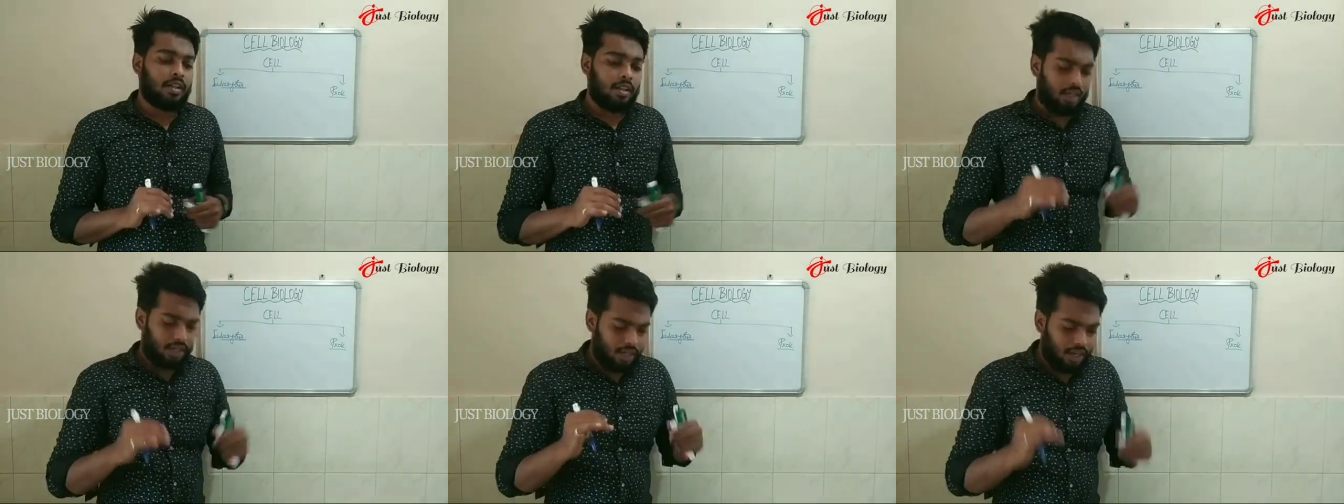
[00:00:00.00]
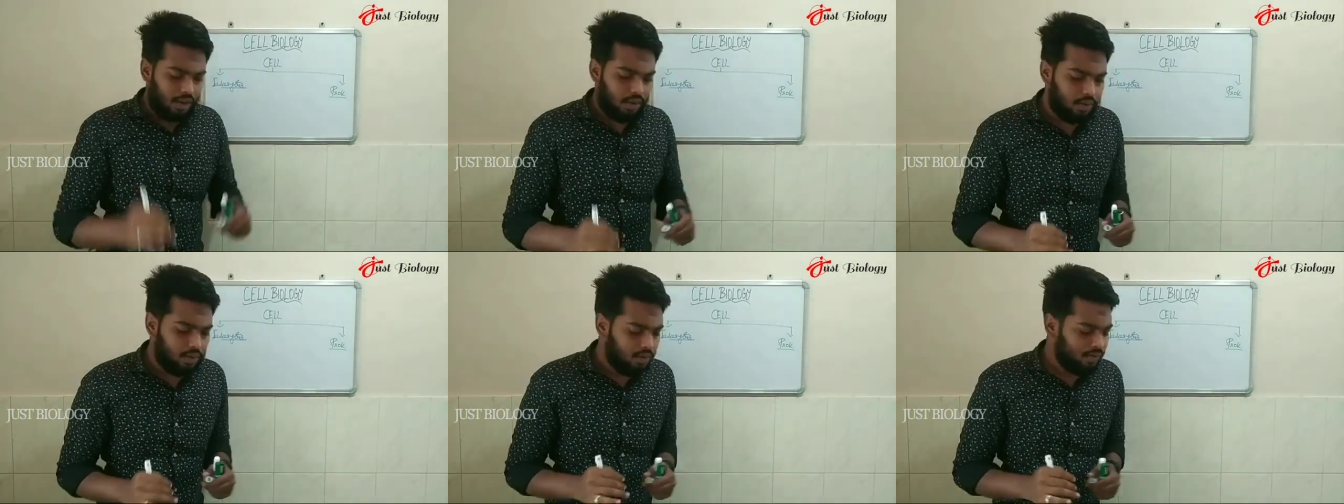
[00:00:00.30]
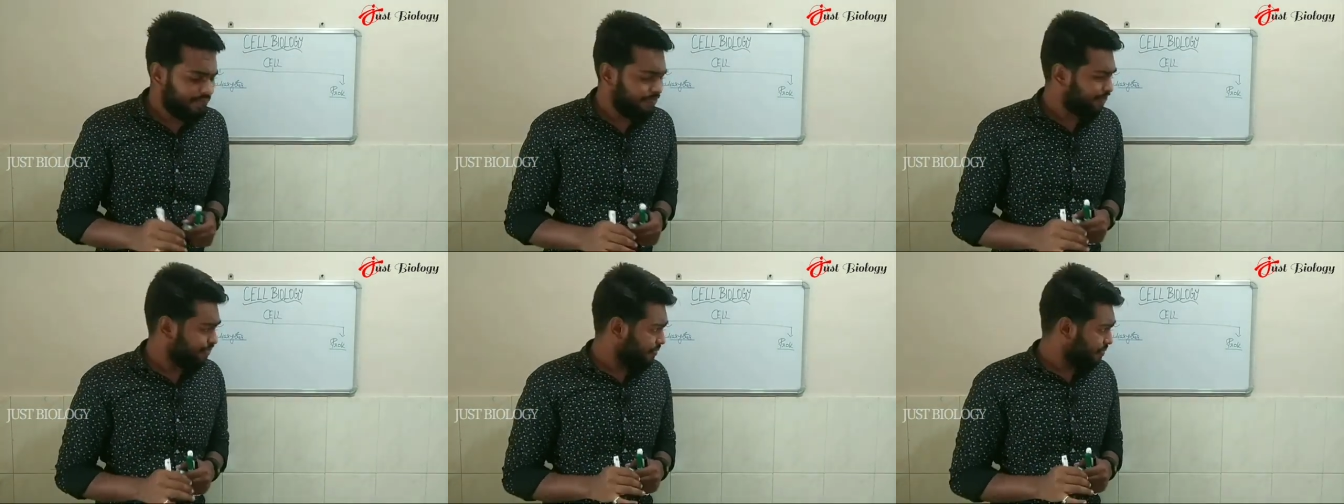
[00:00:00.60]

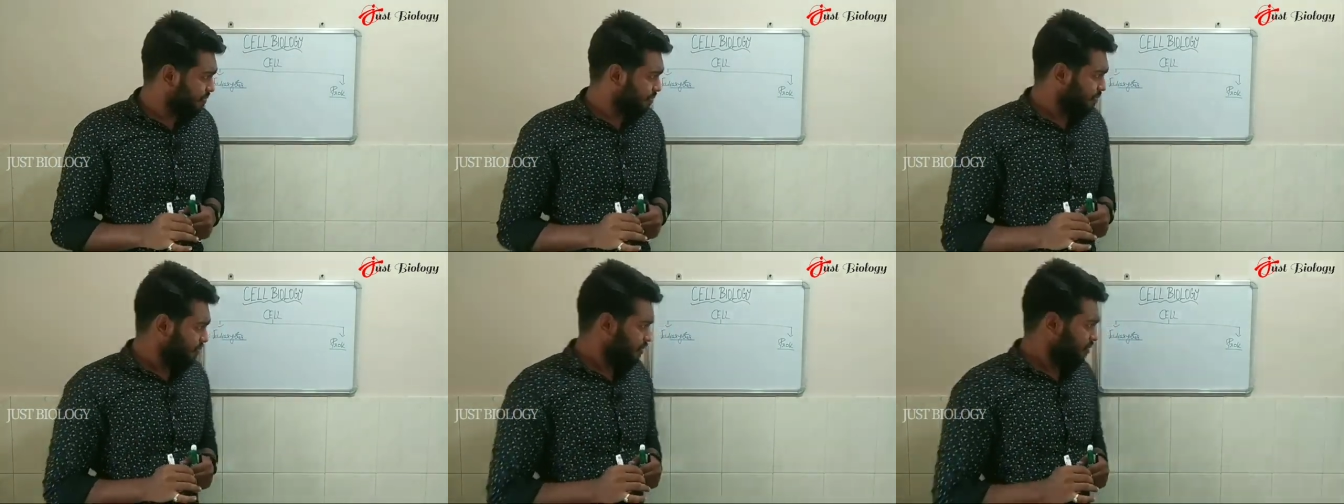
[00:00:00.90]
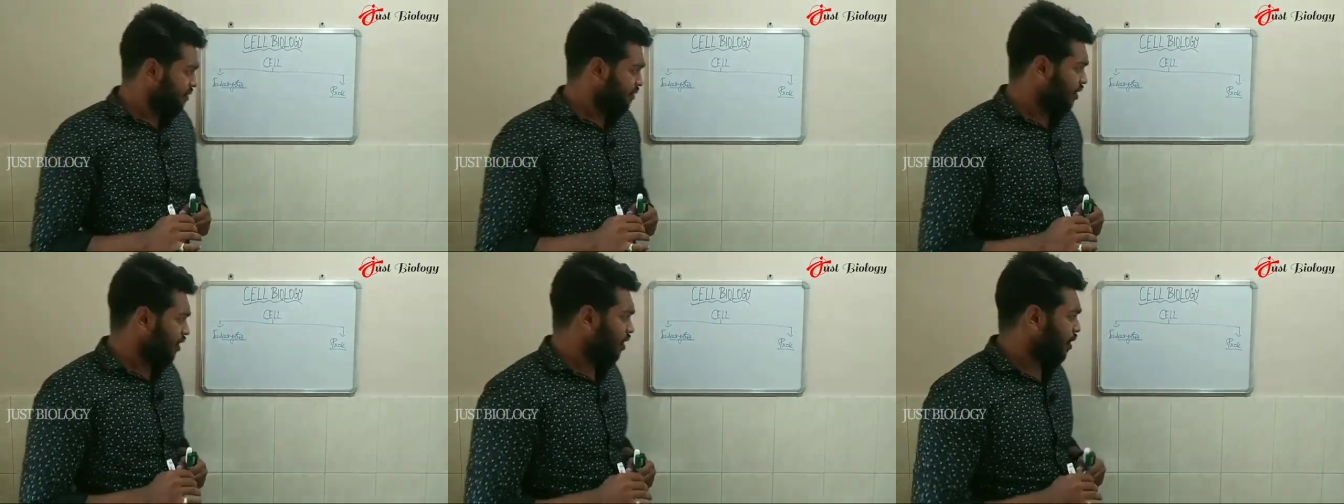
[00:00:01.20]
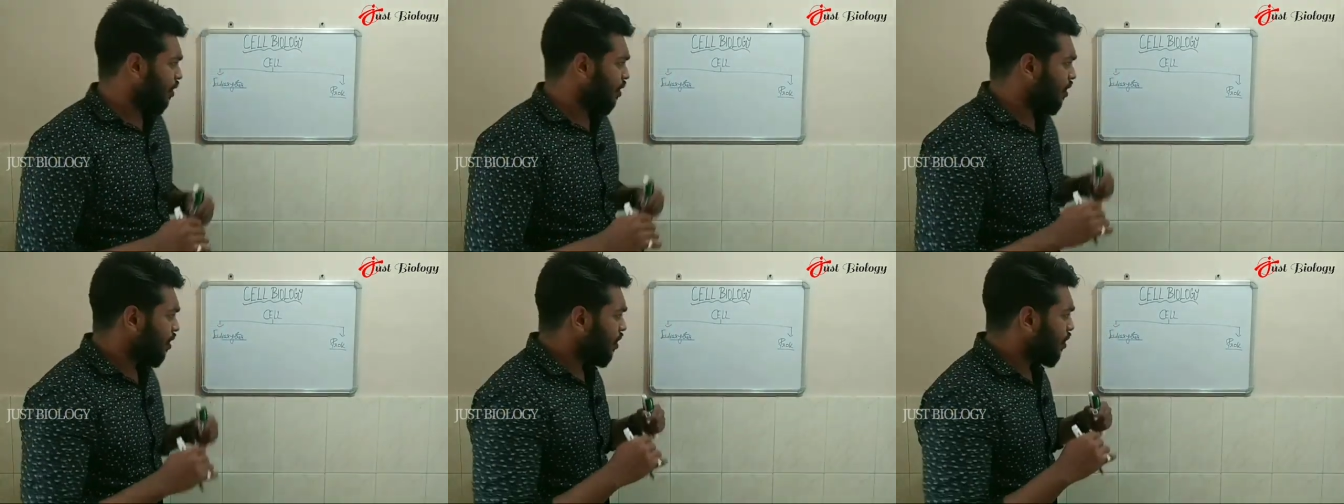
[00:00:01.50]
Now,
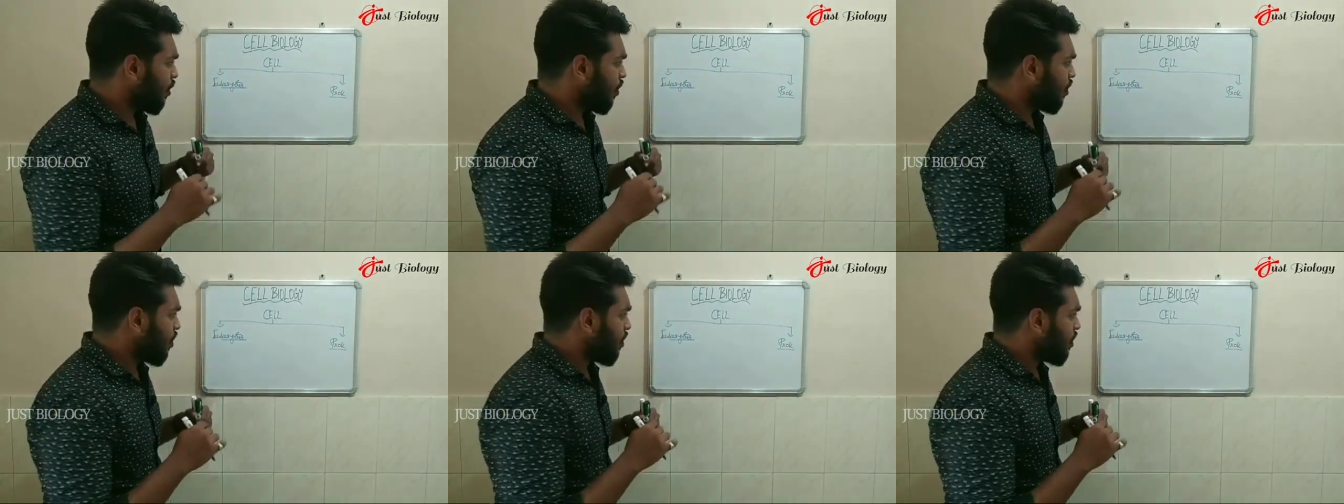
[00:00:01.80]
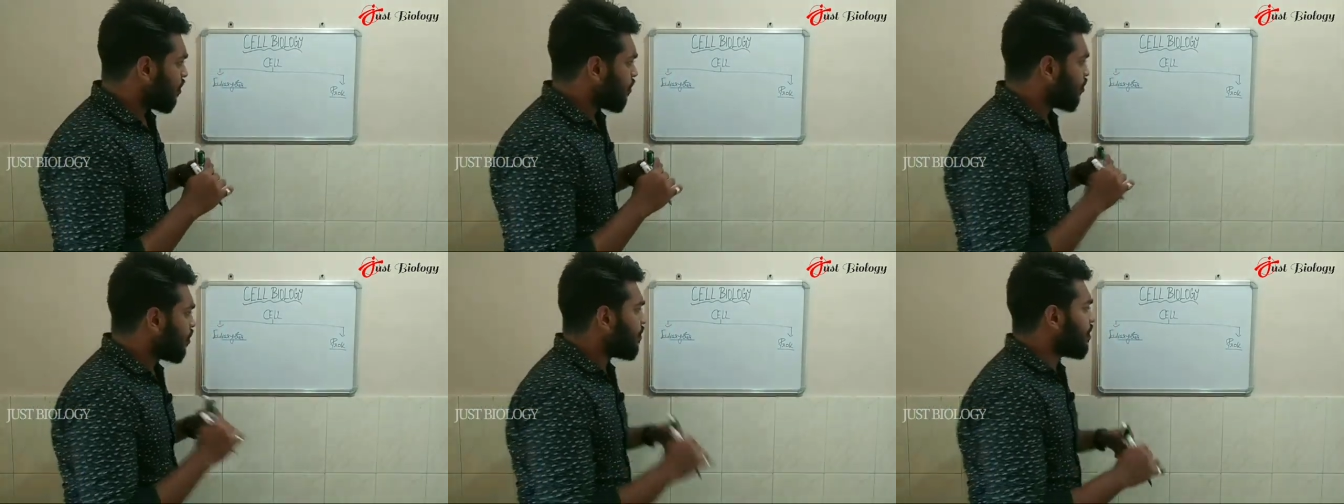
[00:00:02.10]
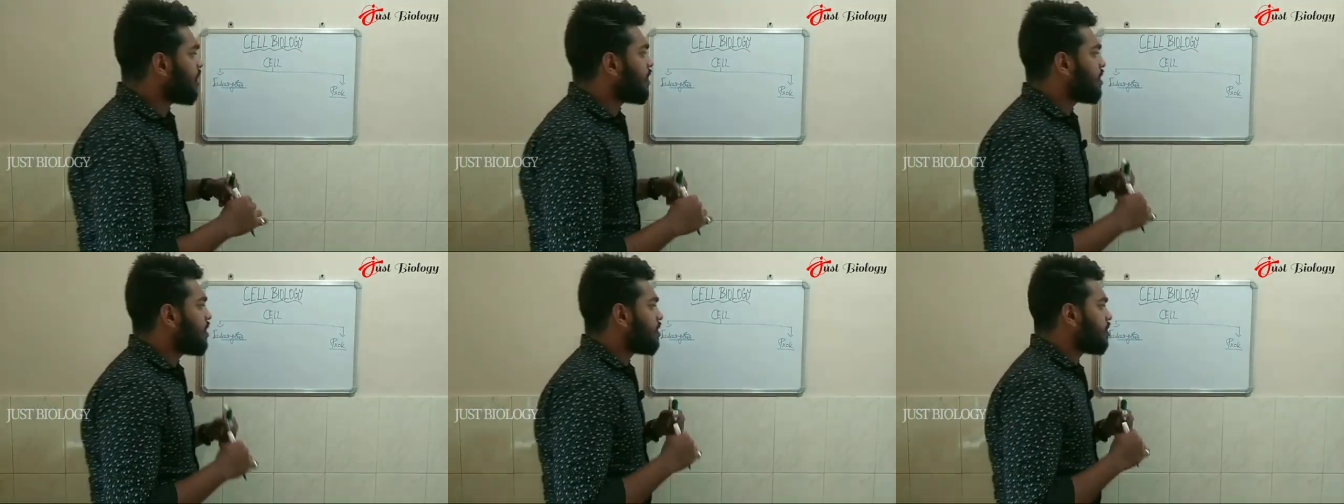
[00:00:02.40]
we
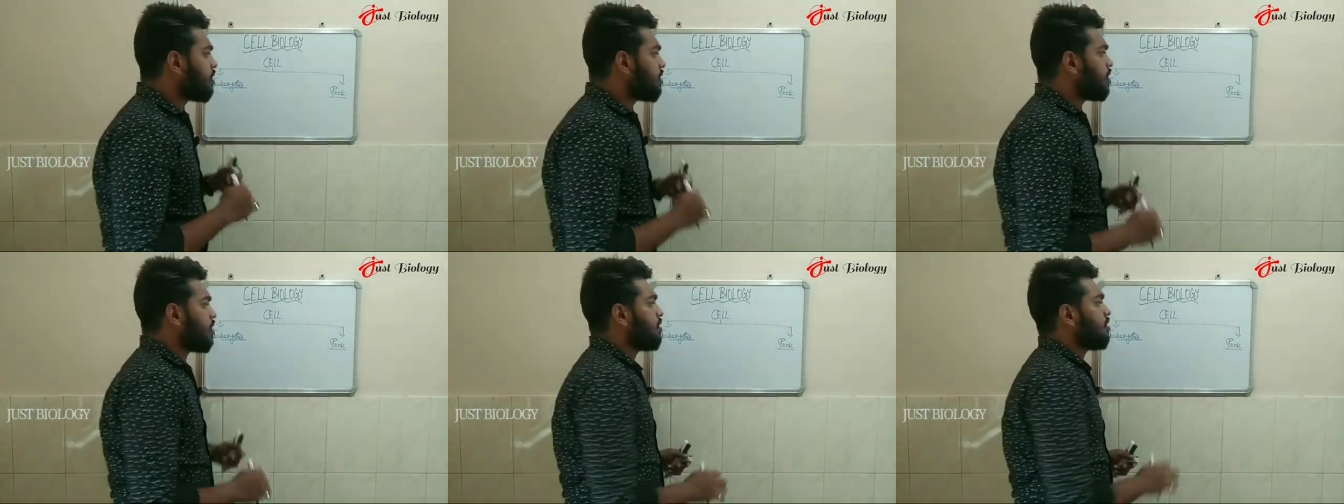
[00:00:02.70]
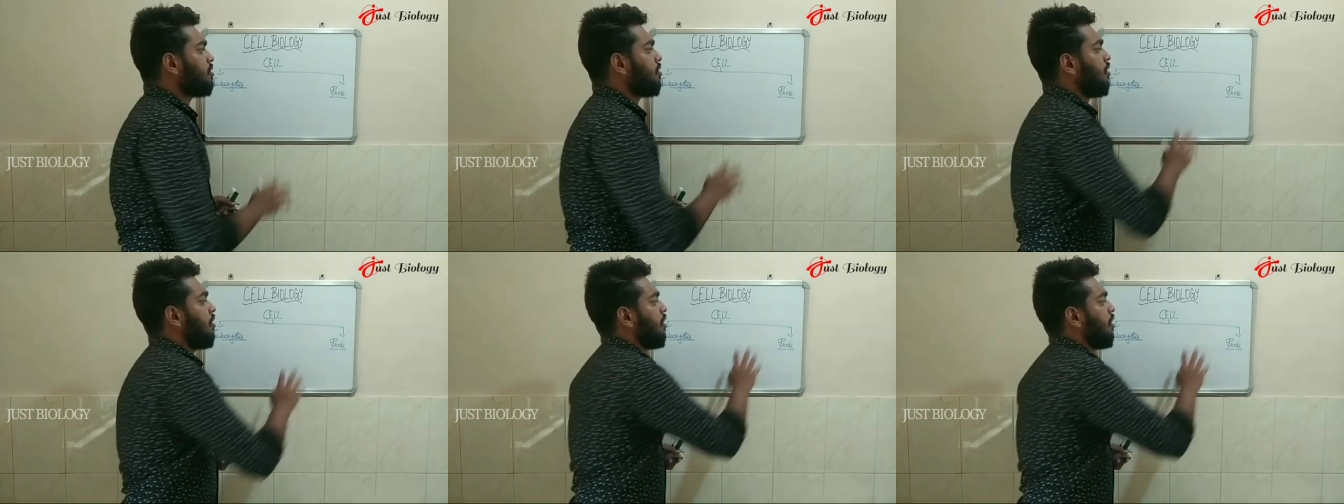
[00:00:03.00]
will discuss